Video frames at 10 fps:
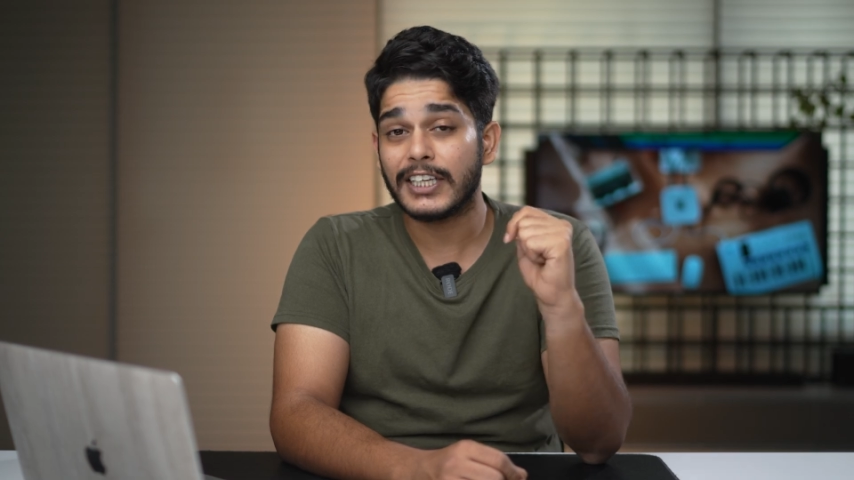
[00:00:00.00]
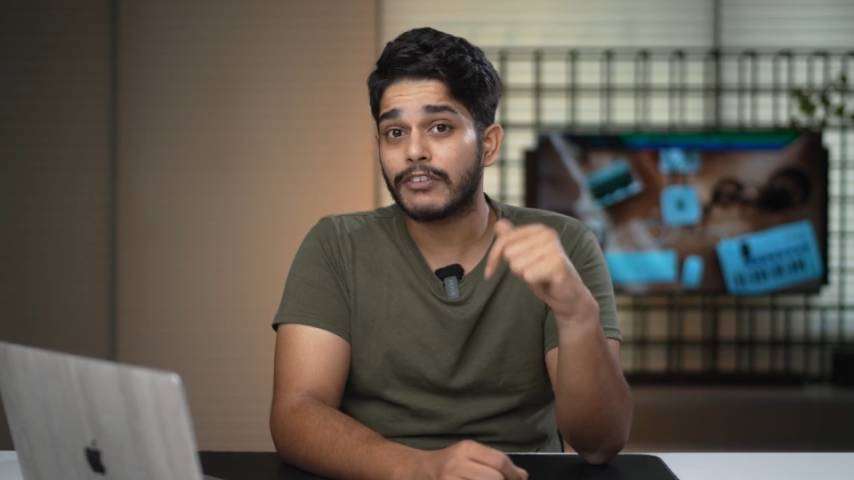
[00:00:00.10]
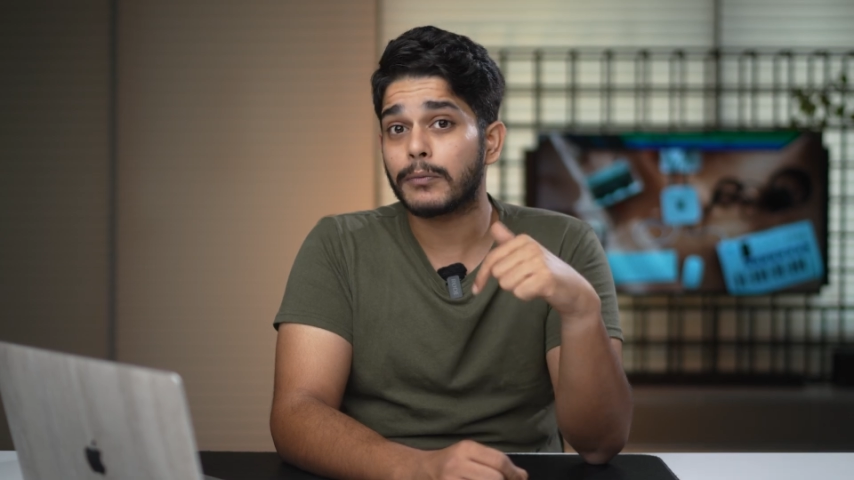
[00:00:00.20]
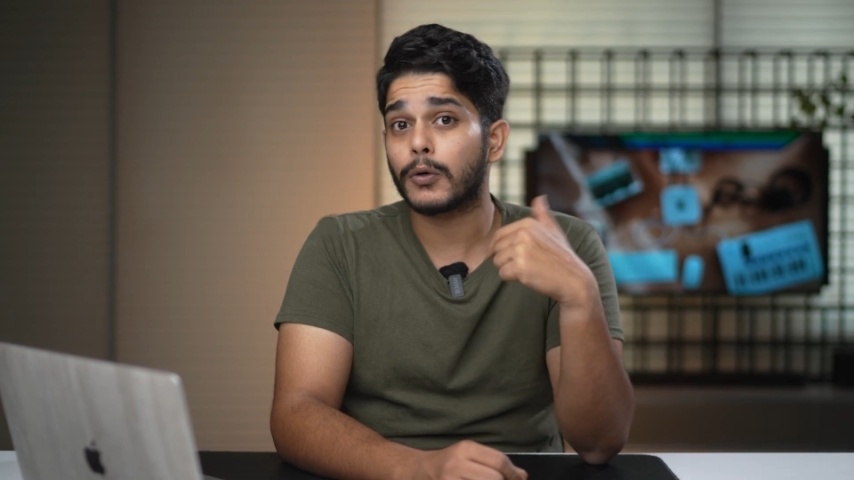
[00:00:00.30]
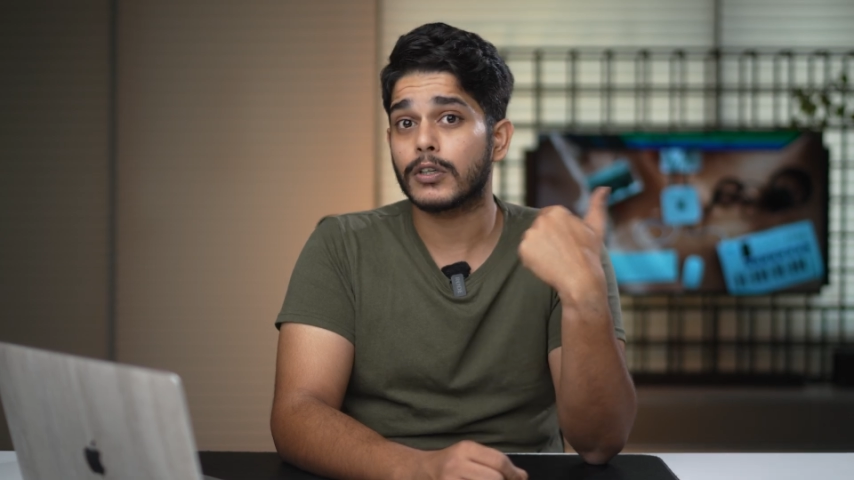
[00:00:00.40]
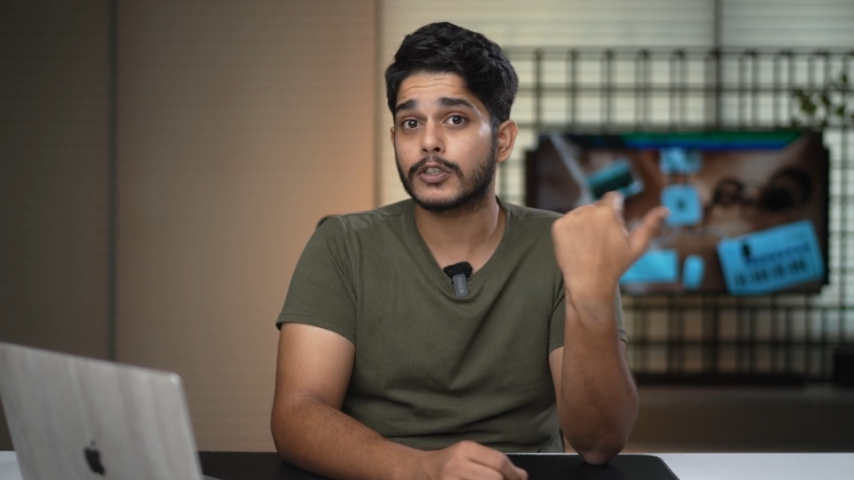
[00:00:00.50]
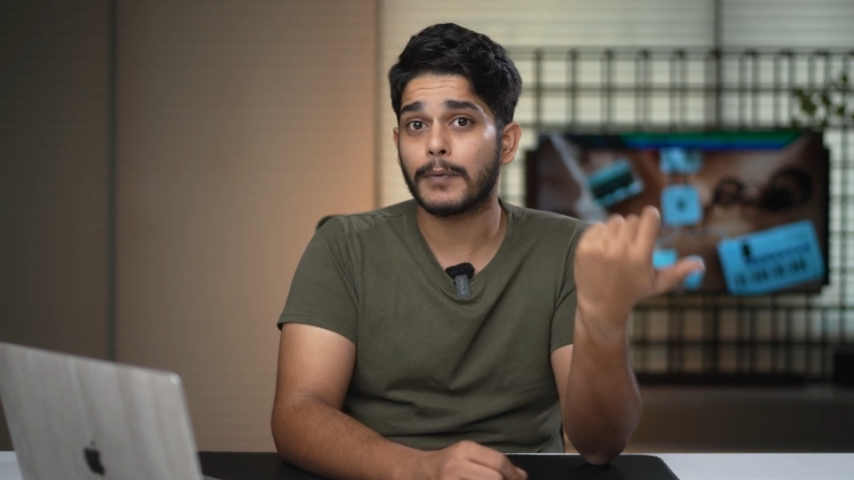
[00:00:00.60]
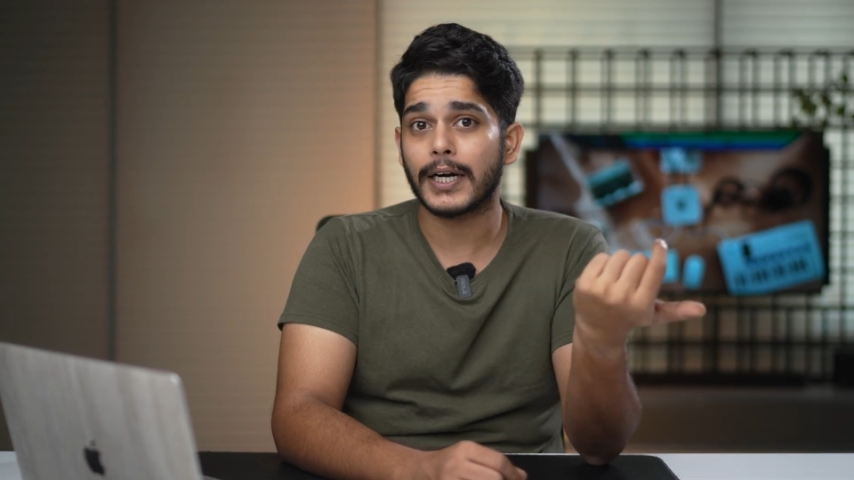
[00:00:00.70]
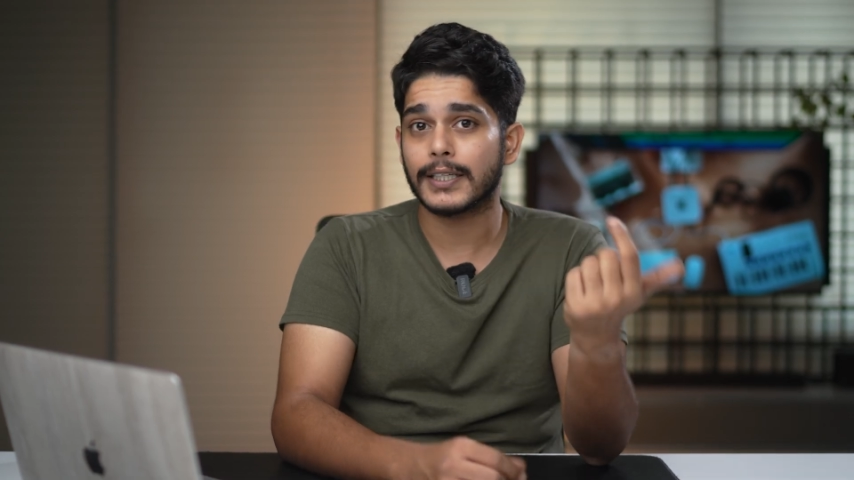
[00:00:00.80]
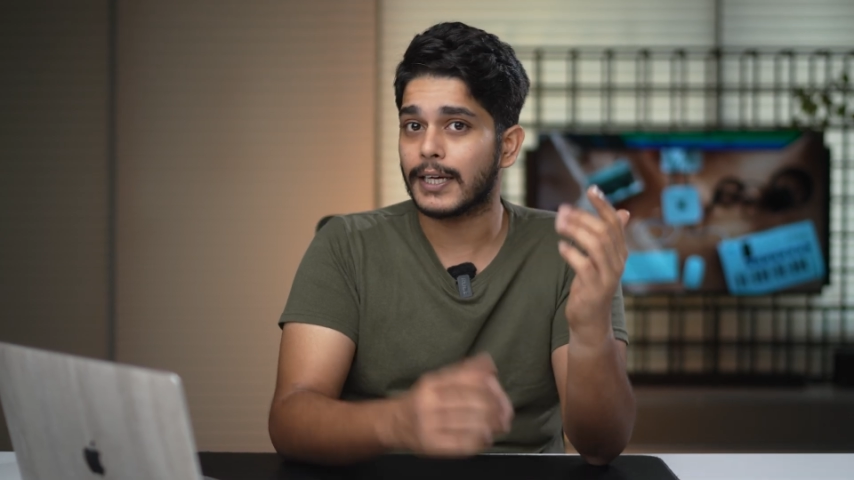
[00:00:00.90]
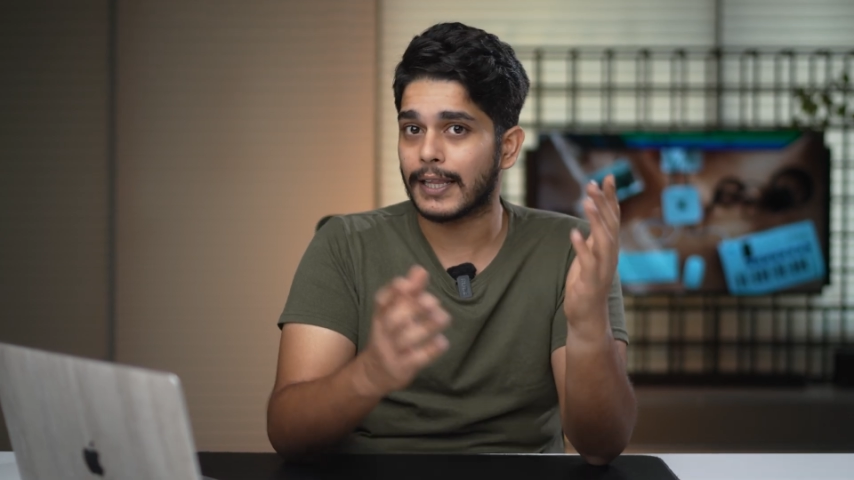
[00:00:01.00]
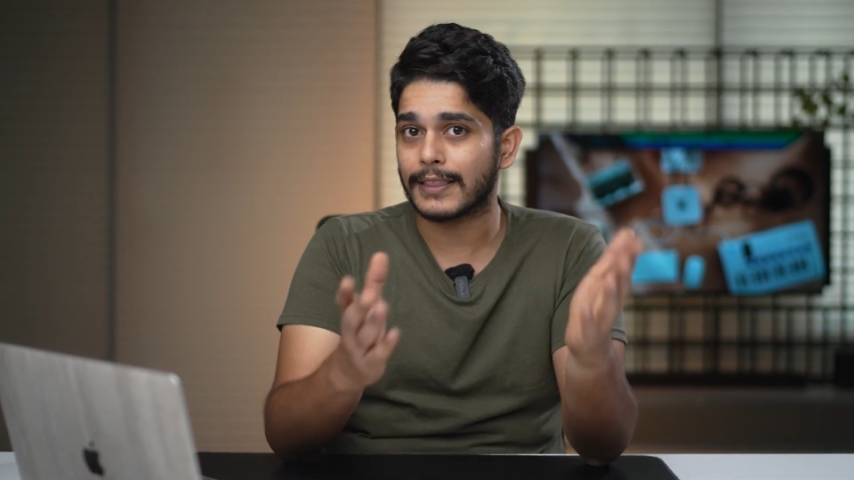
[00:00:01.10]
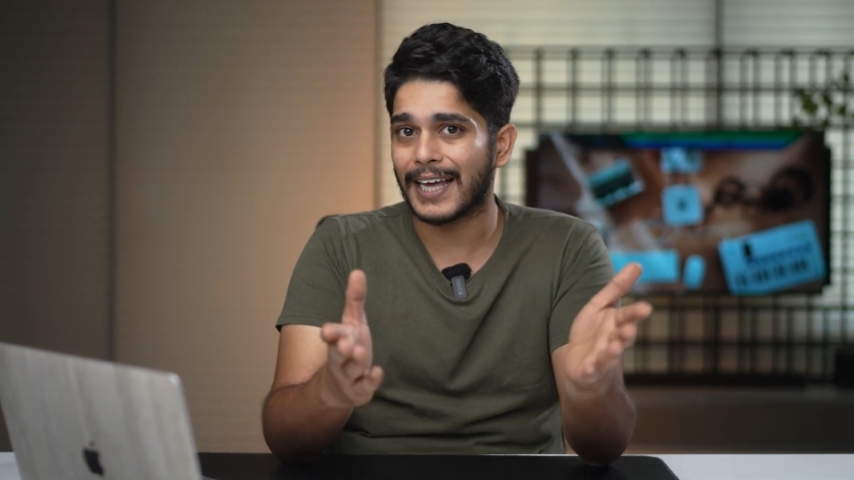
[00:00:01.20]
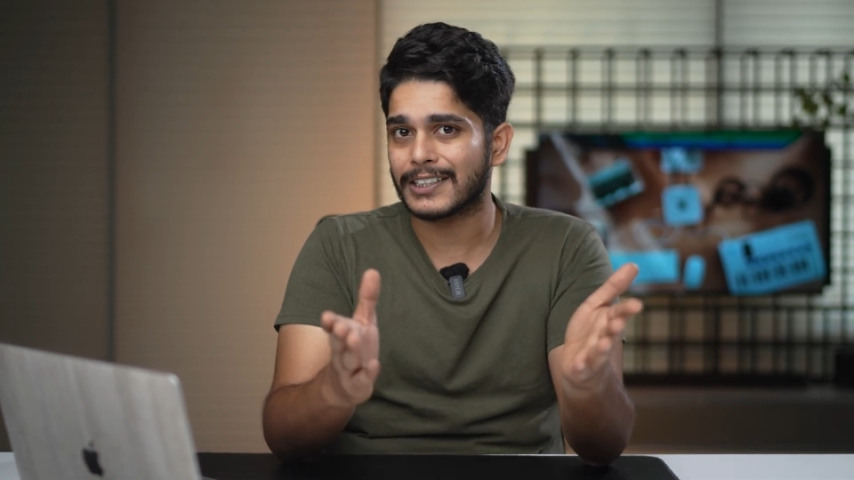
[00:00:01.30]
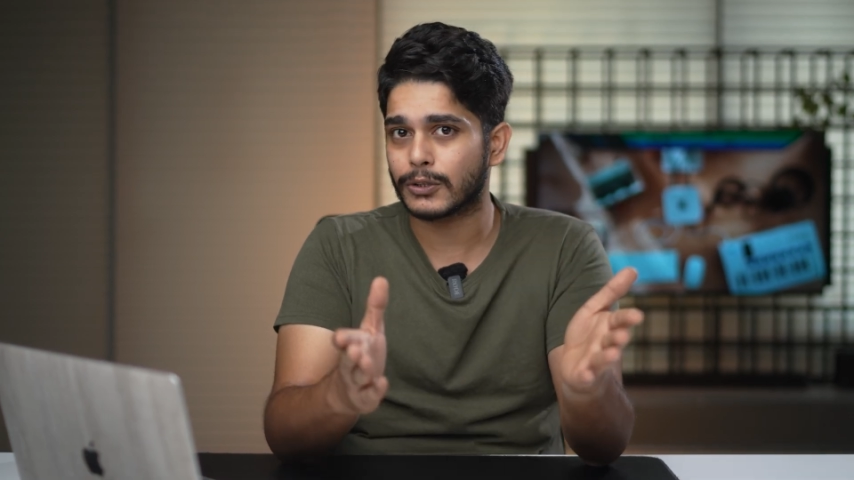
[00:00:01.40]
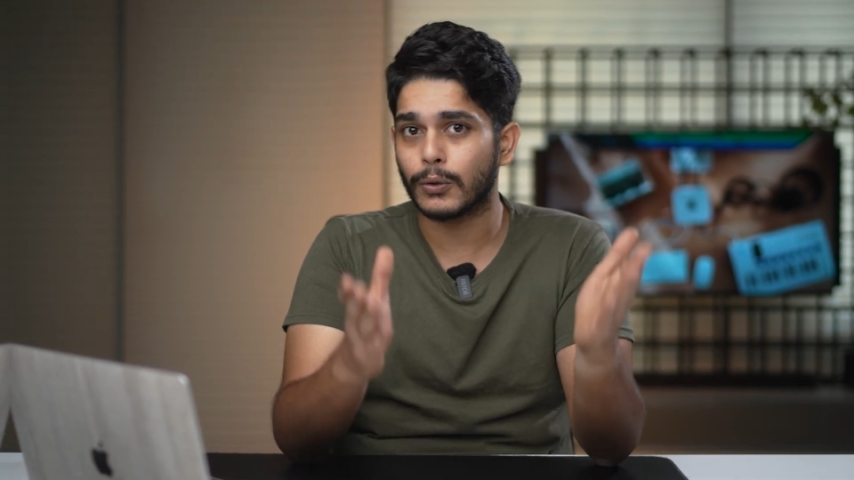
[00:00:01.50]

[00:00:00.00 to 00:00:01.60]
even more smarter, and thanks